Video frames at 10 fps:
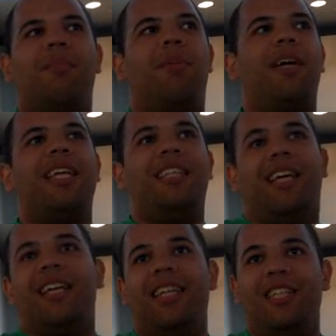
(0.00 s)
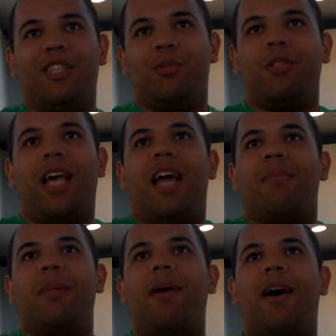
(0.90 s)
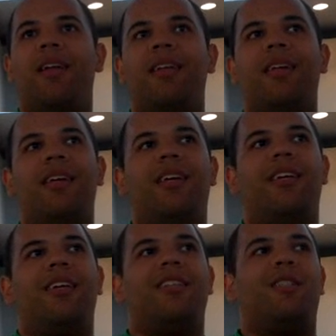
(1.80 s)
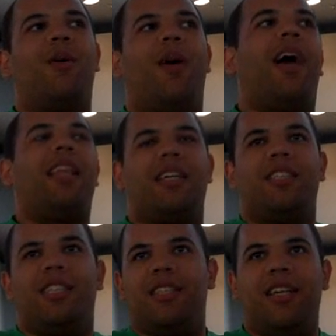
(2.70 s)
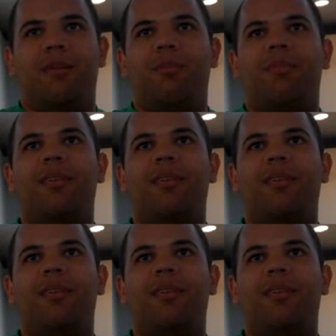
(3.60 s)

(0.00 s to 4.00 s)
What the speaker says: But he didn't. He just was adamant about it. So I had to concede to him.